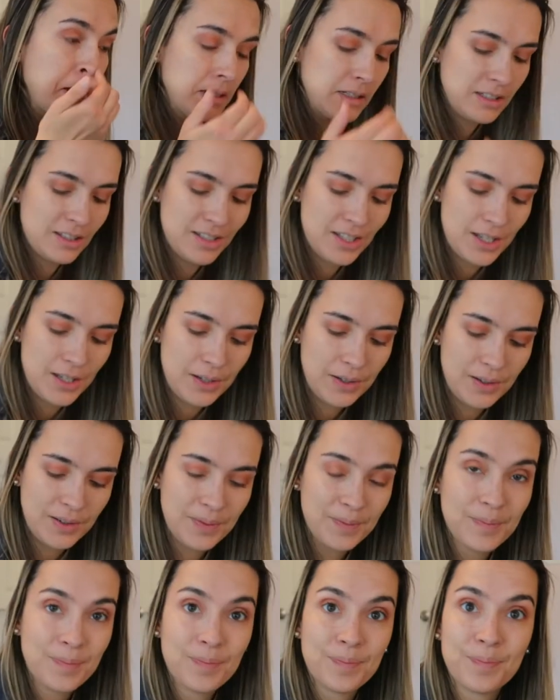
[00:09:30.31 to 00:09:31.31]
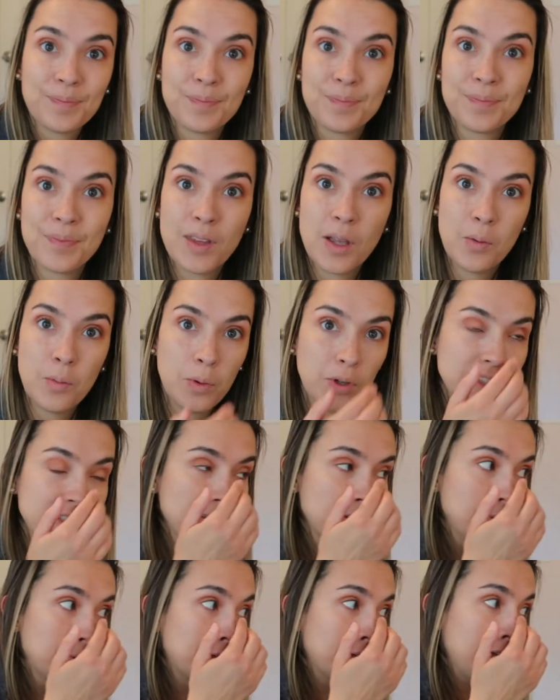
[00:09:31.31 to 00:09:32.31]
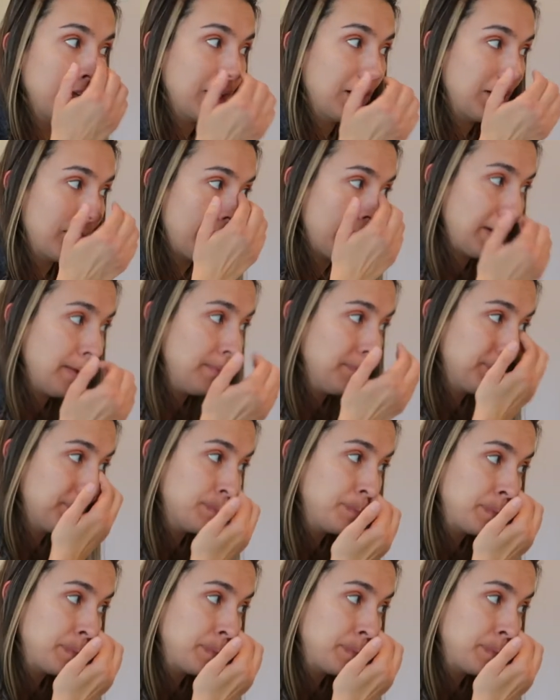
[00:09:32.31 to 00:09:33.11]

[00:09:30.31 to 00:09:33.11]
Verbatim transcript: So we're still working on that.